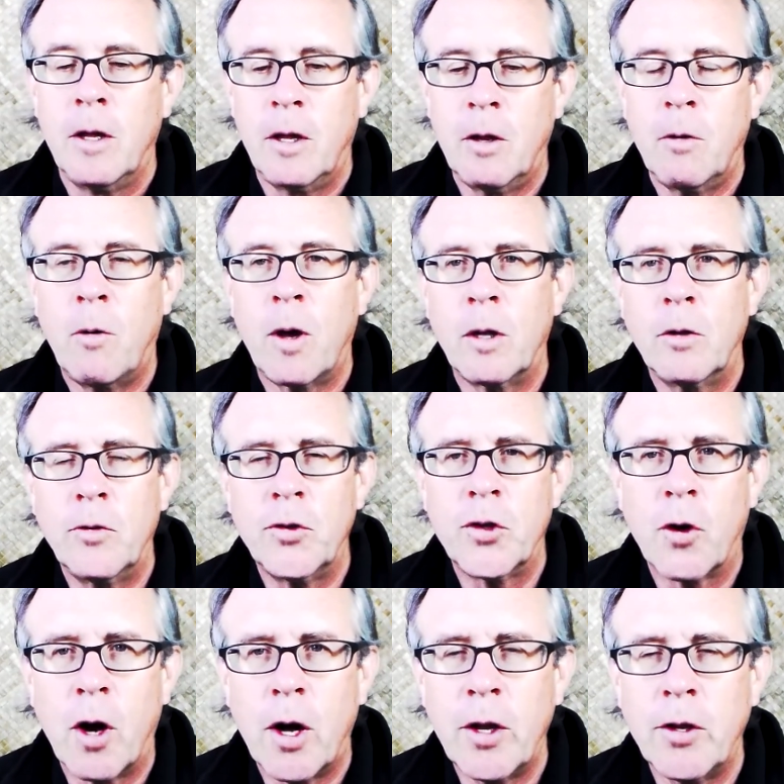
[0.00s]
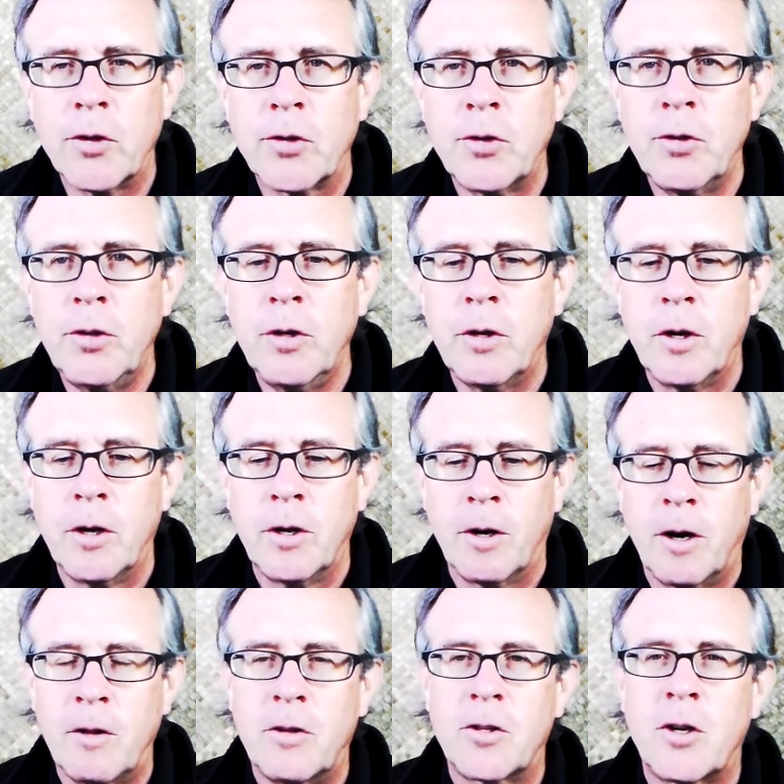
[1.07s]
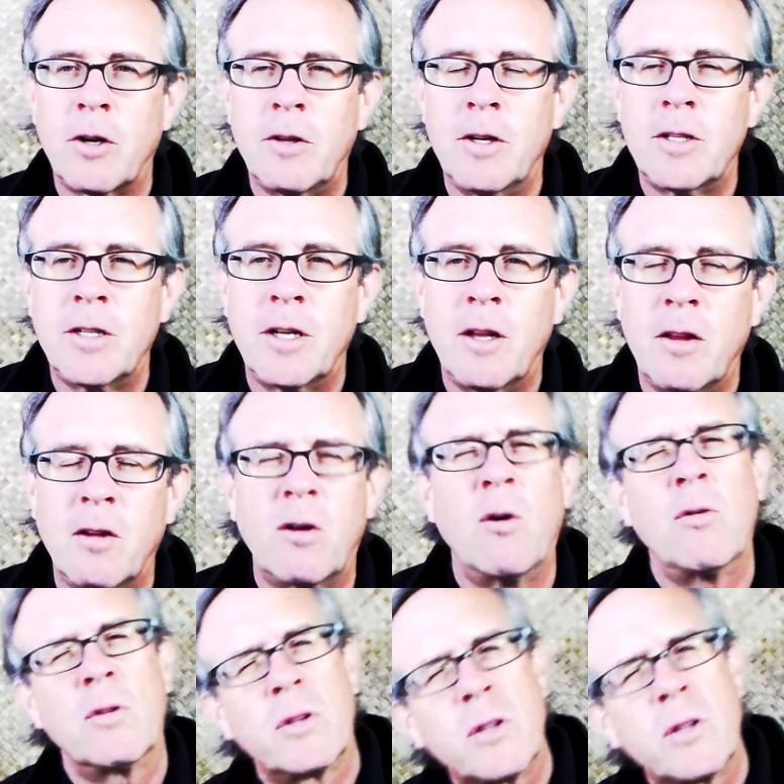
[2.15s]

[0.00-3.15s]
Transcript: You don't want to lose your audience, do you? Or they'll start listening and they'll go